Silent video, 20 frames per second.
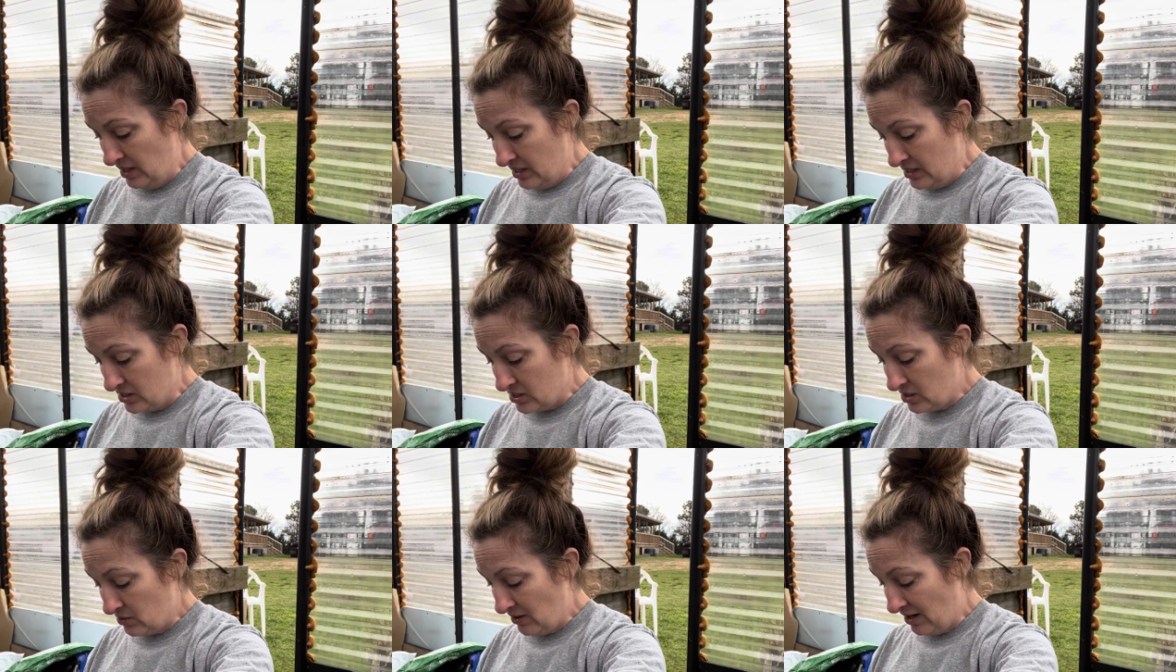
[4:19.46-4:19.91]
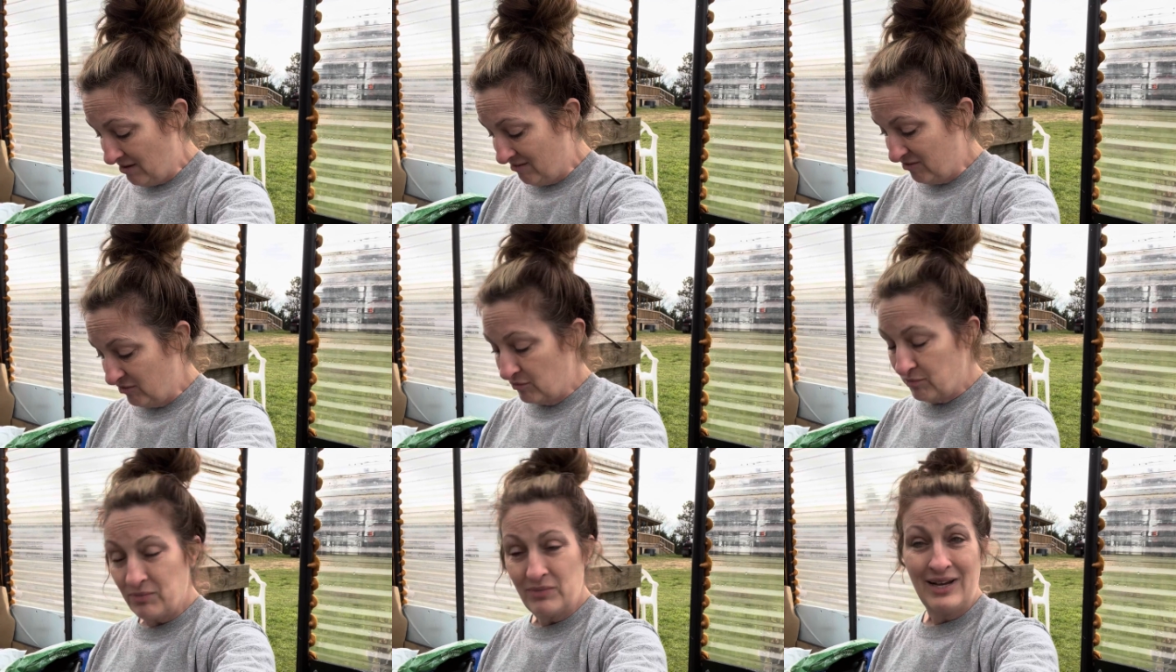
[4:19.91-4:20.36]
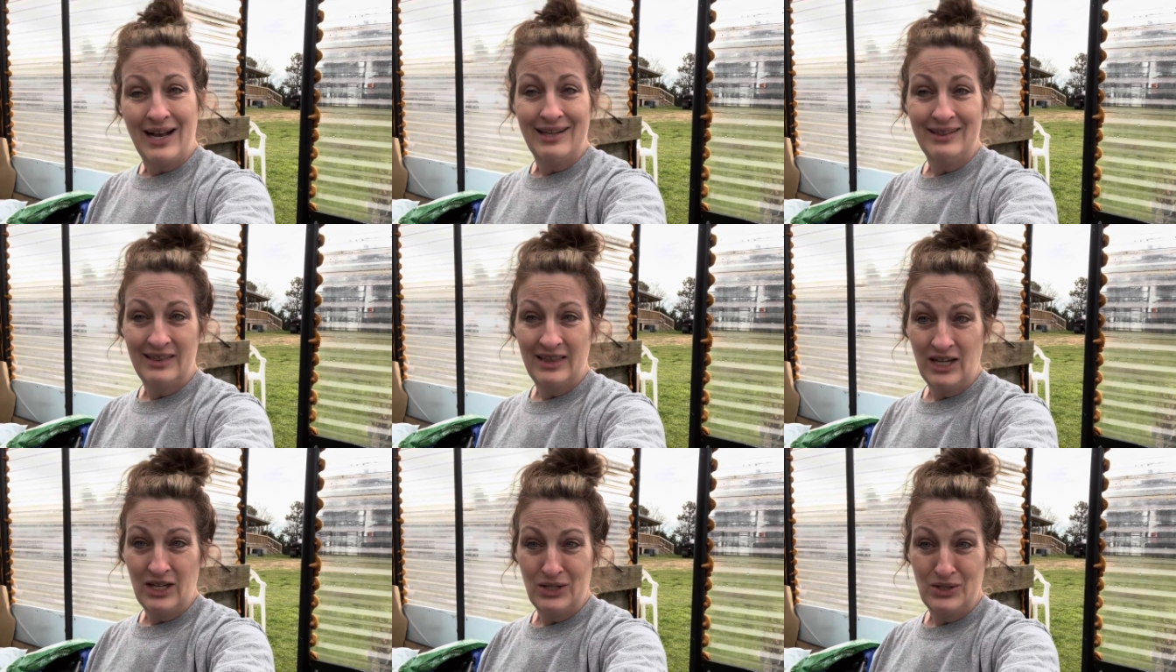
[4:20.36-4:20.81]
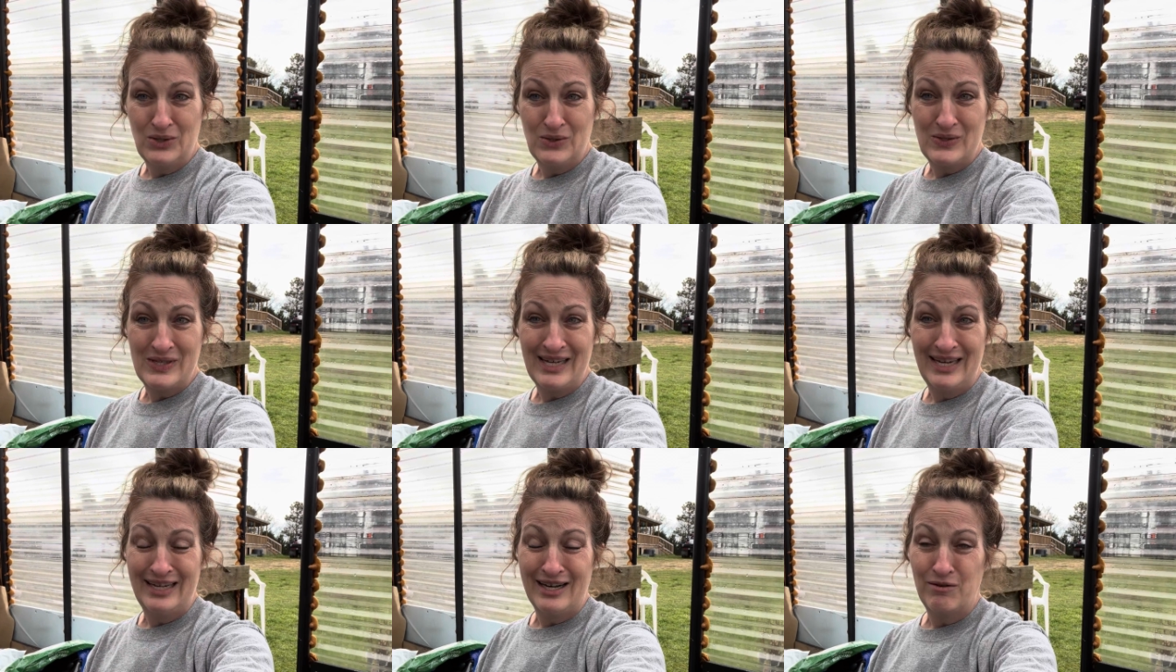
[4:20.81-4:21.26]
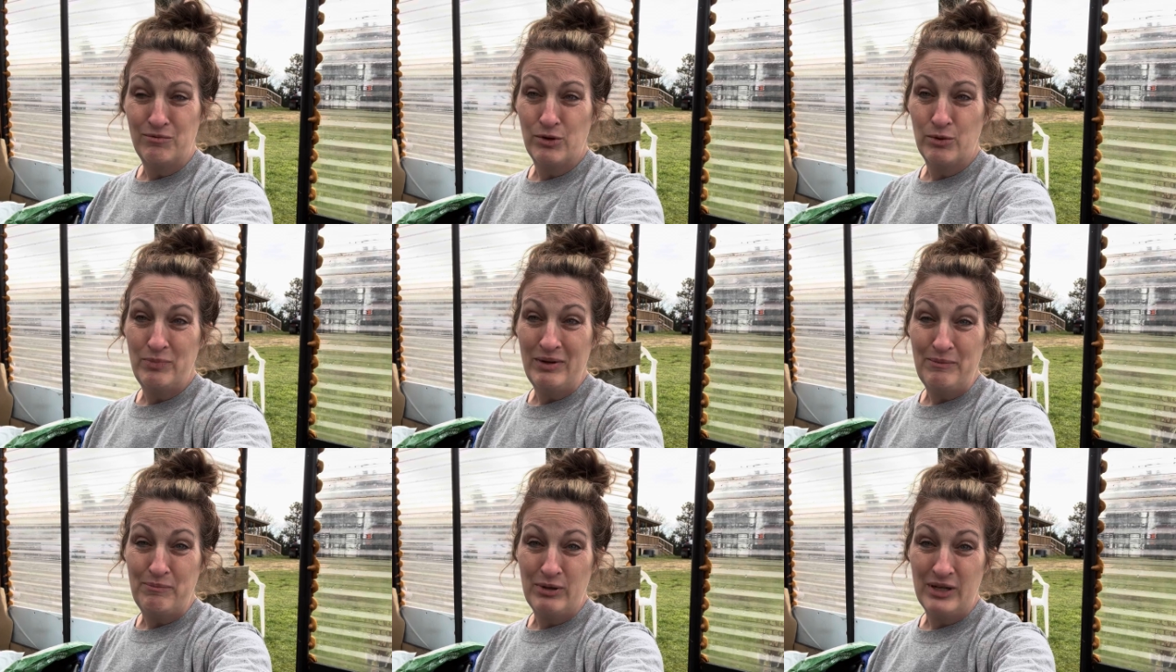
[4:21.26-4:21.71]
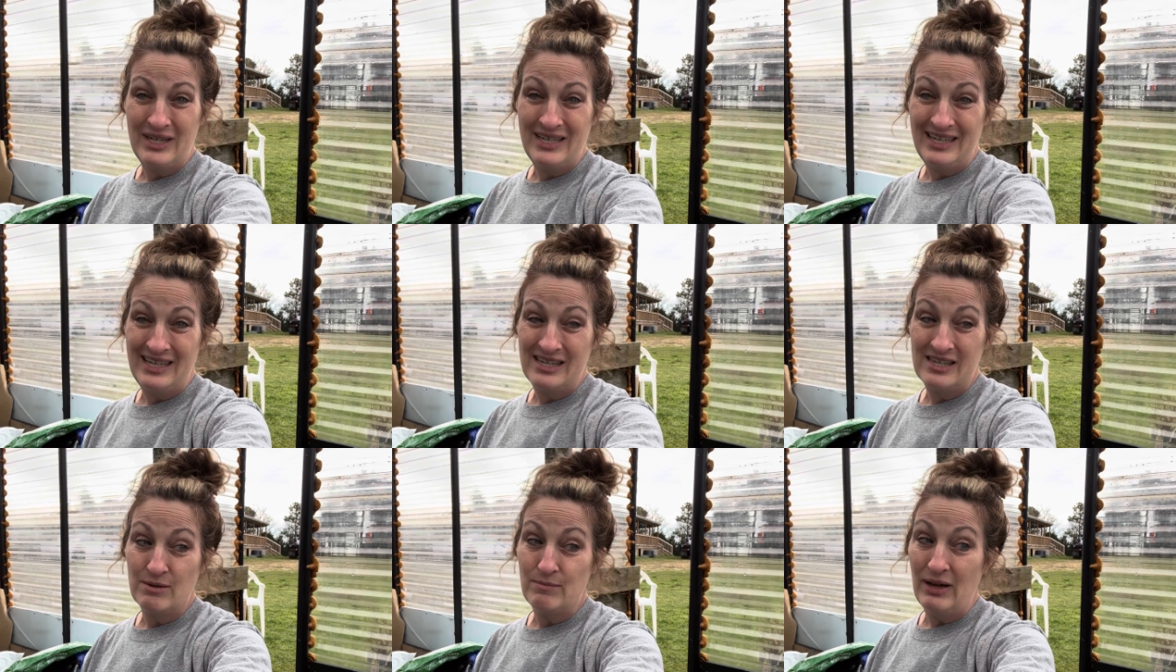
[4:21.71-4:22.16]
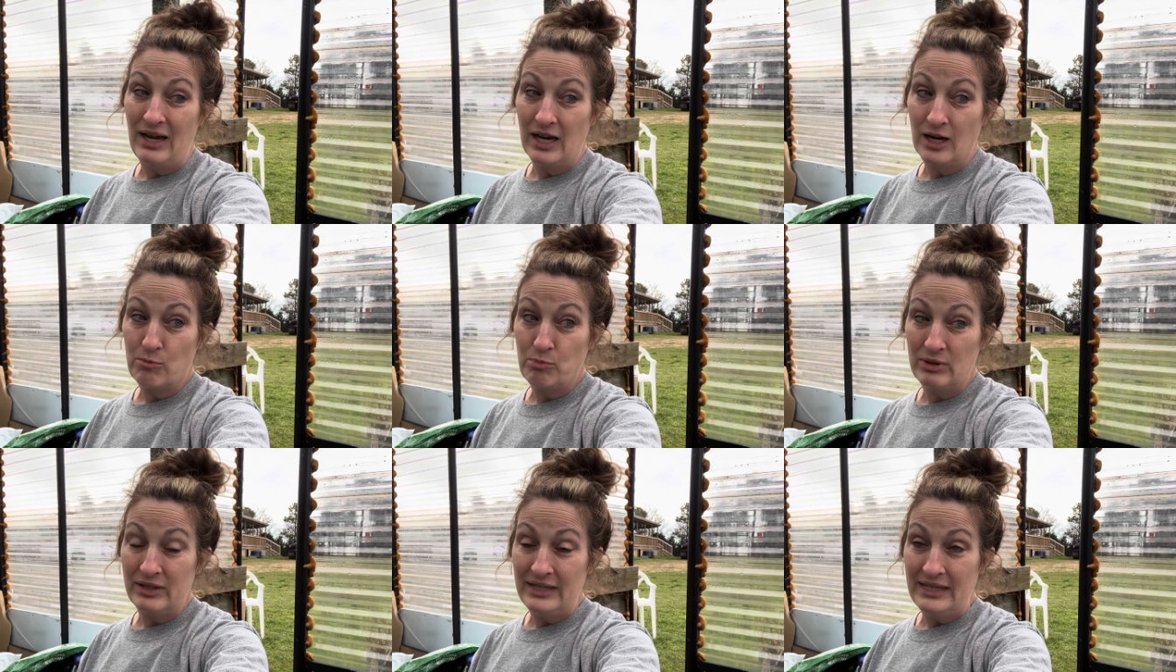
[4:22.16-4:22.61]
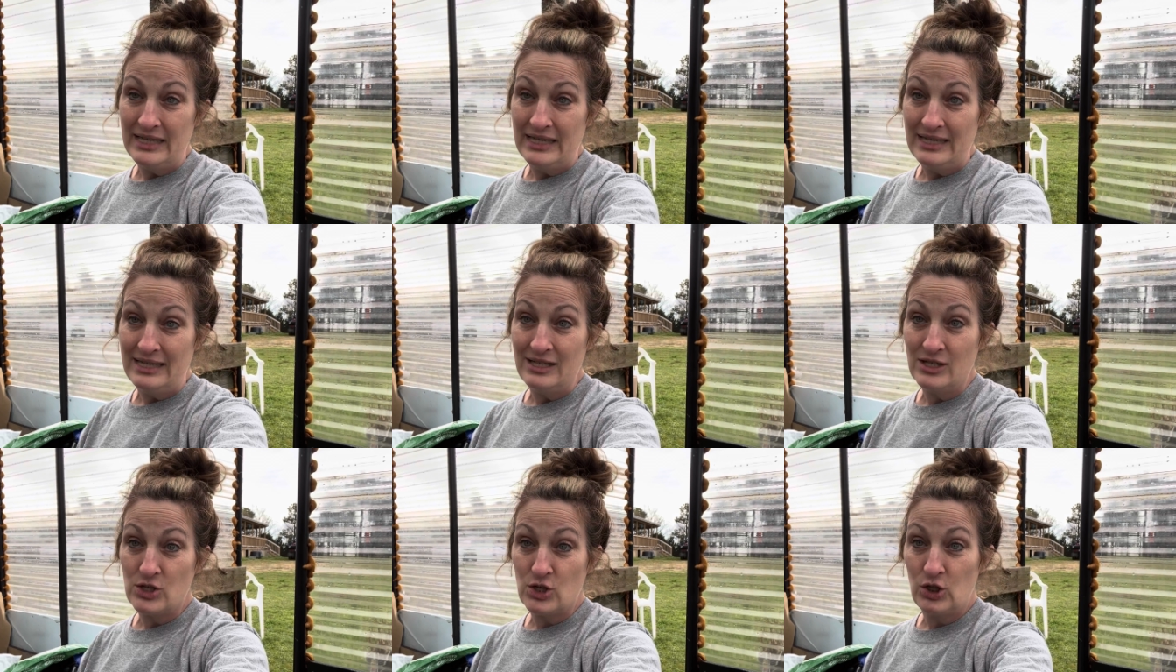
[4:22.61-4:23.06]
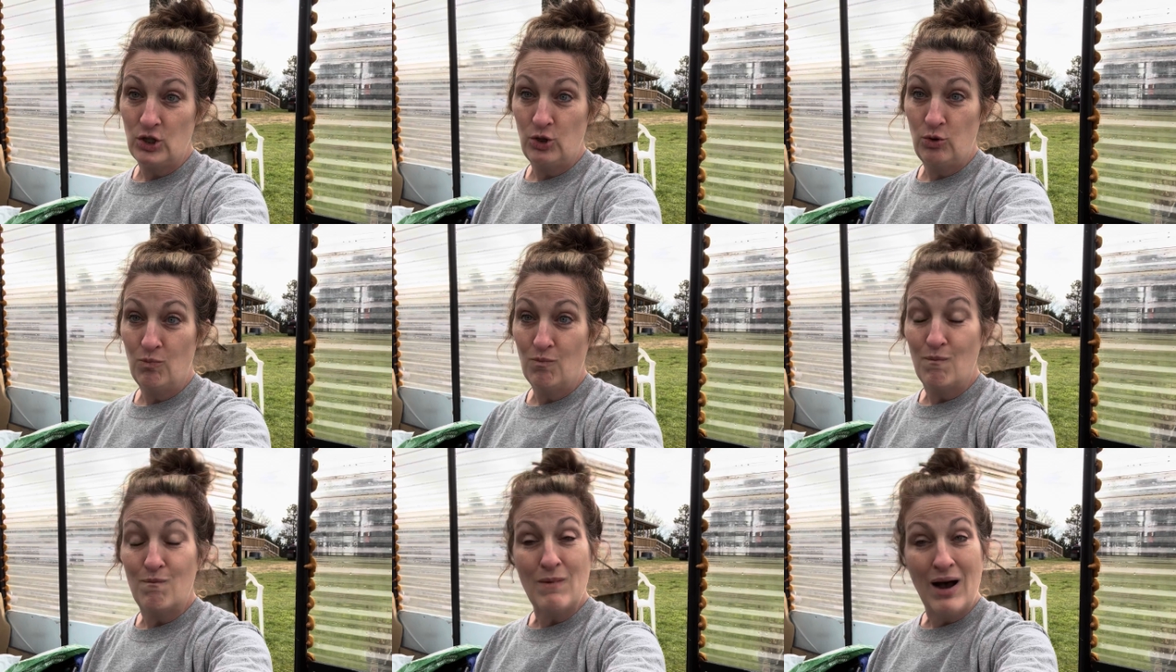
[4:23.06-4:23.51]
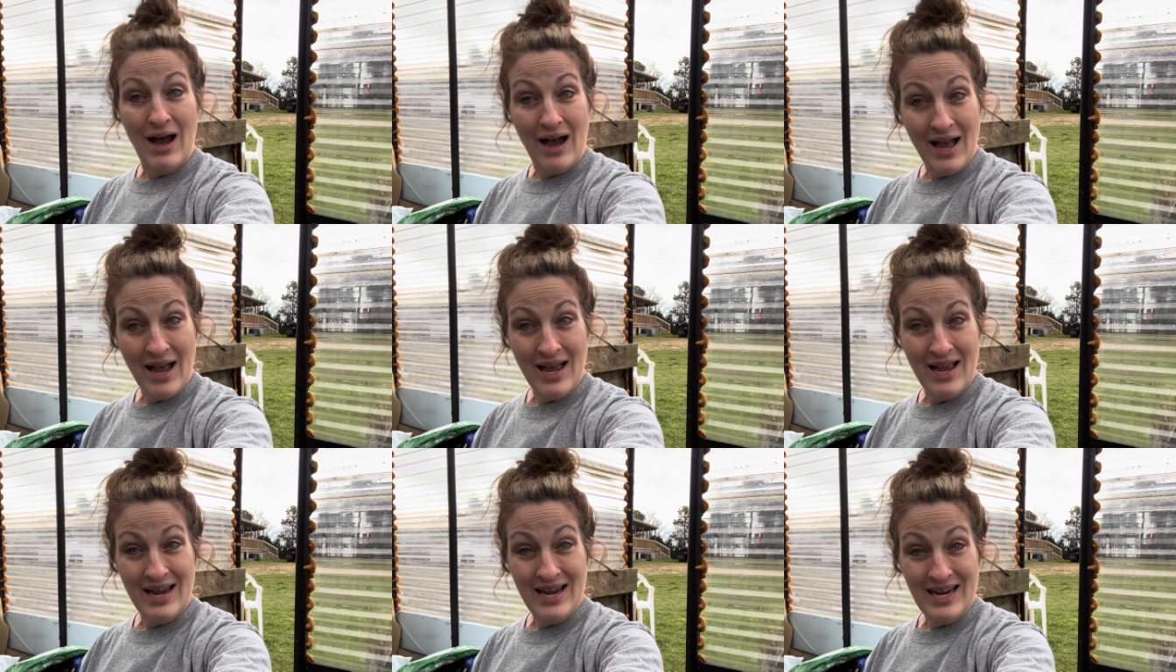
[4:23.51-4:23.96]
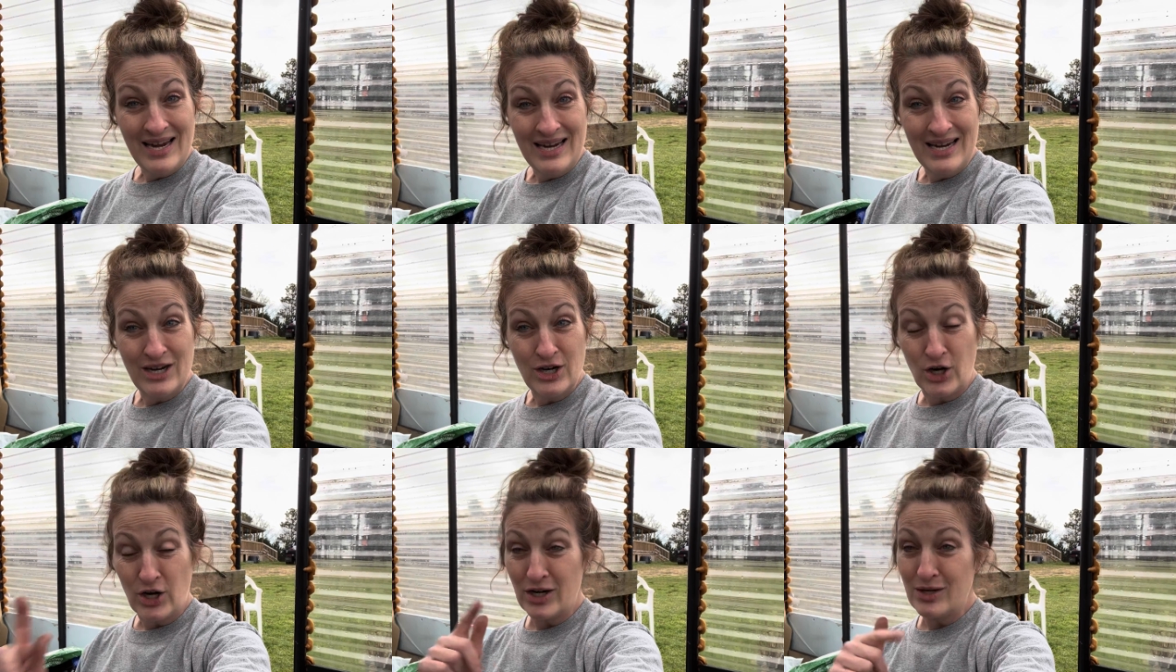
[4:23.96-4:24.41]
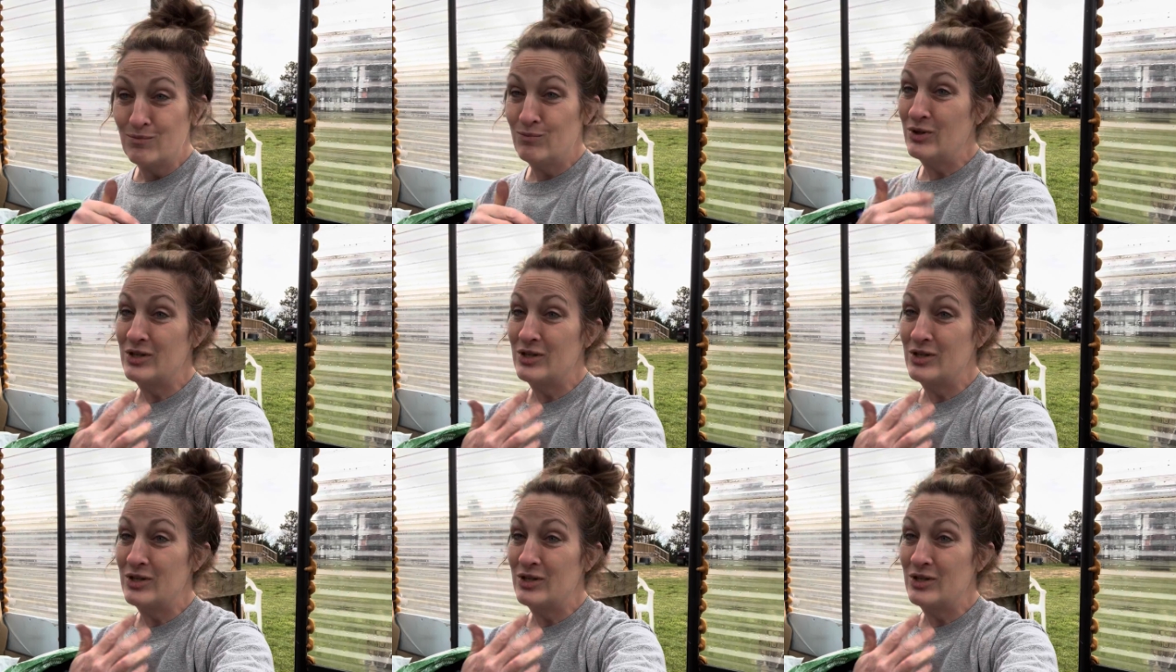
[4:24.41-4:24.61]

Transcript: so I've got those, and I will be putting some eggplant into my garden,